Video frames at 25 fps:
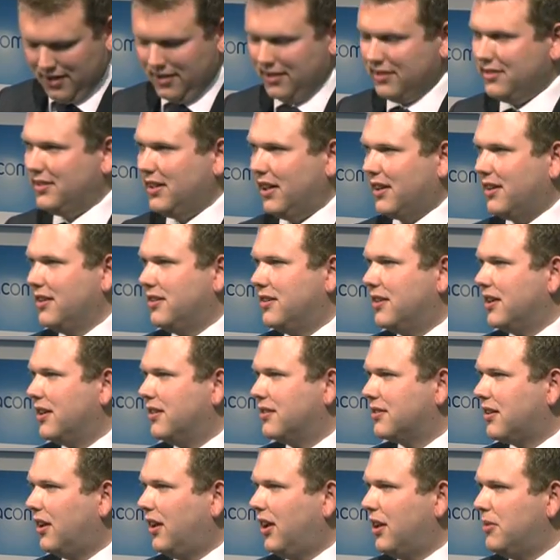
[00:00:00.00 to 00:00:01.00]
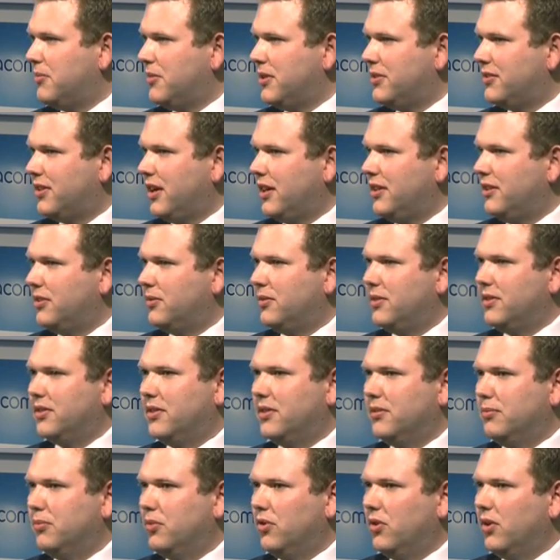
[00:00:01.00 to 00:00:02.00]
The second thing is climate change, which
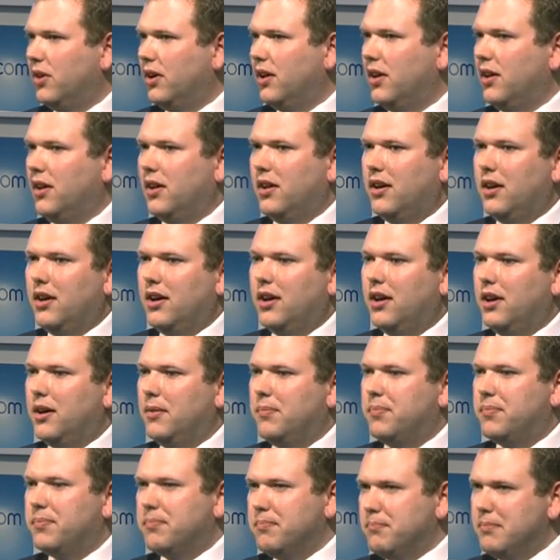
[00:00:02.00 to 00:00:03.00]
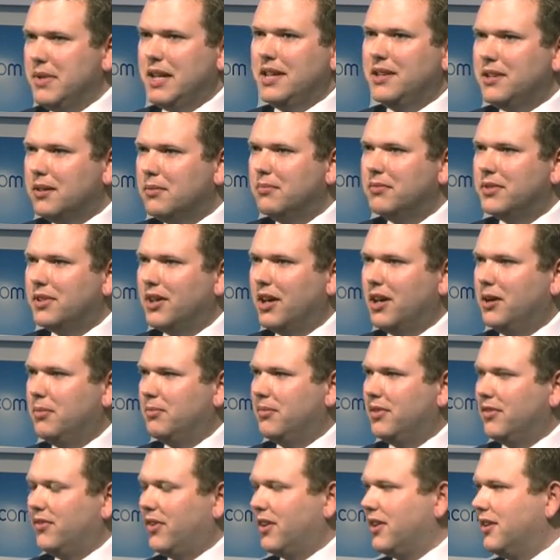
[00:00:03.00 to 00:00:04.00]
is a more medium
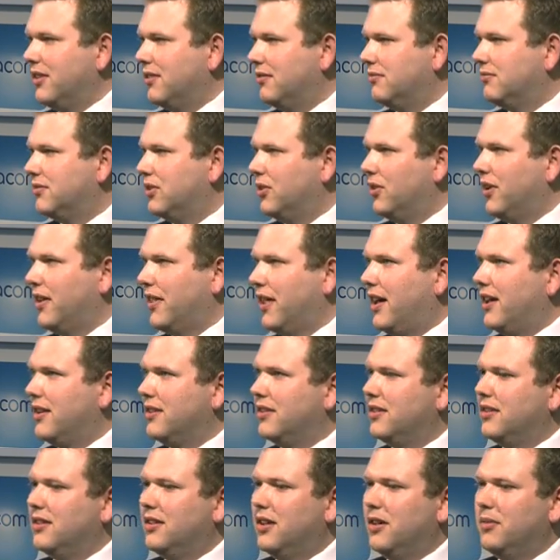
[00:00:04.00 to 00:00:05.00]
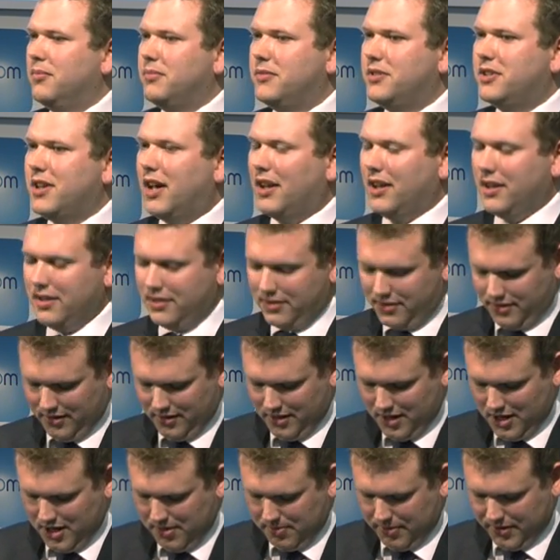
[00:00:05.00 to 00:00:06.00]
term, if I can call it that, challenge,
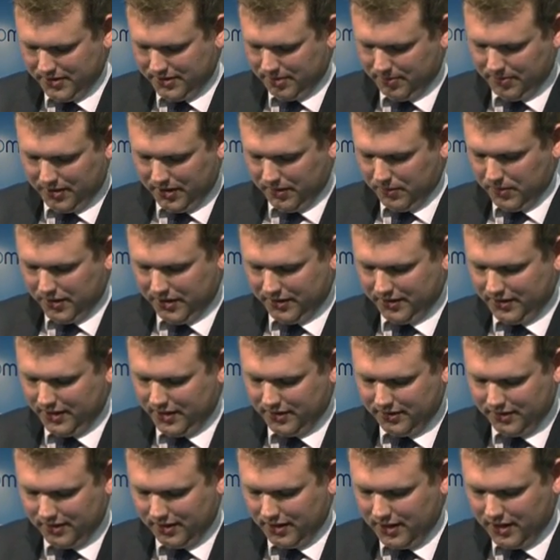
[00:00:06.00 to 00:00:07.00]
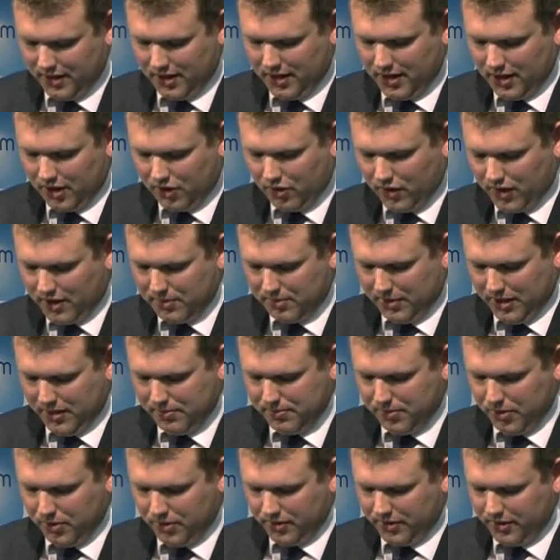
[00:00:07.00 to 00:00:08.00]
but something we see as incredibly
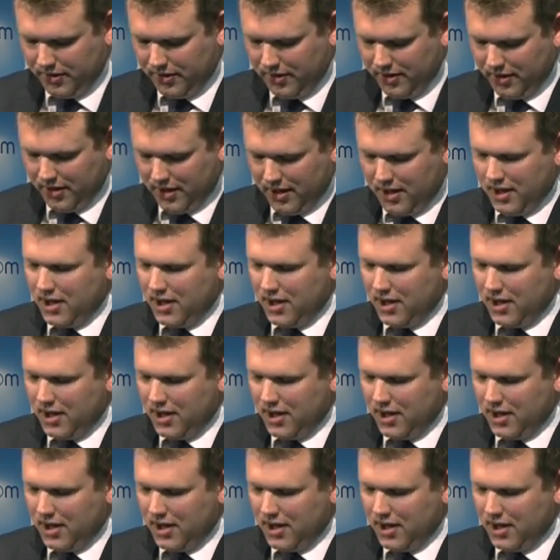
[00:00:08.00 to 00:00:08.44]
important.